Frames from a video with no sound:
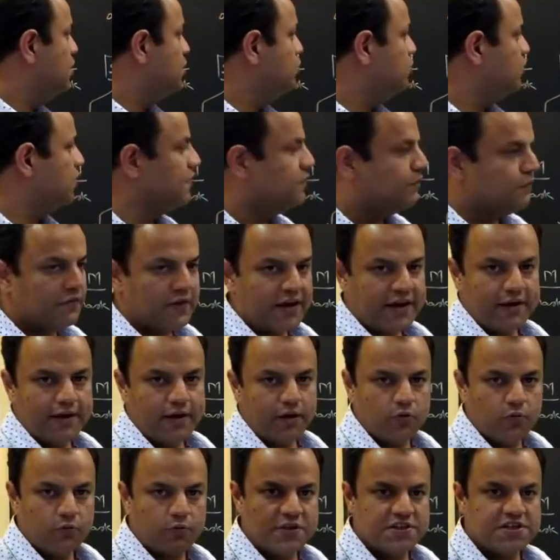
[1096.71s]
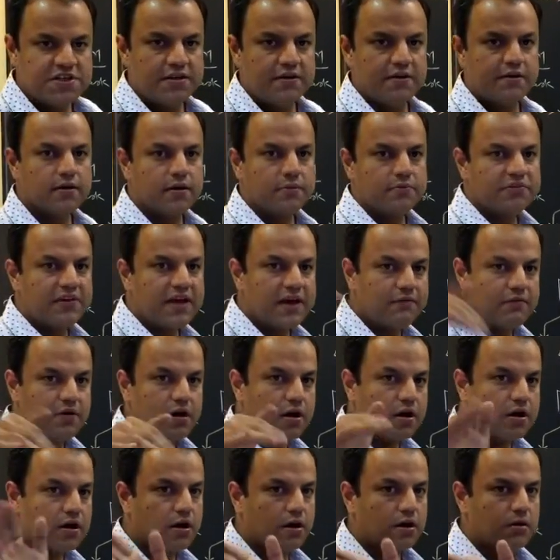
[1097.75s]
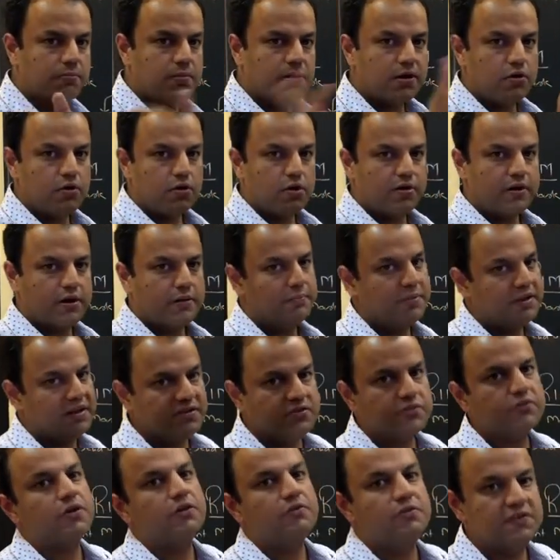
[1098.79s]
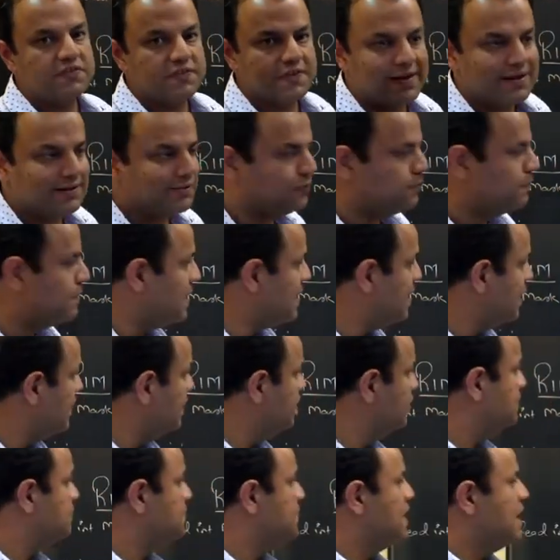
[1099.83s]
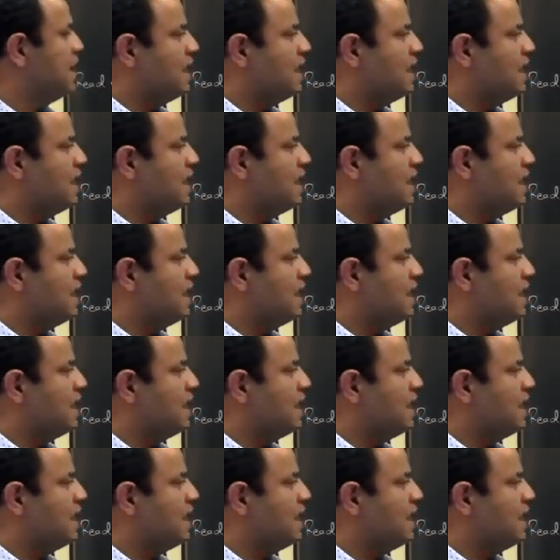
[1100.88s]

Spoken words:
You can find out which interrupts have occurred but not yet been serviced, that is pending.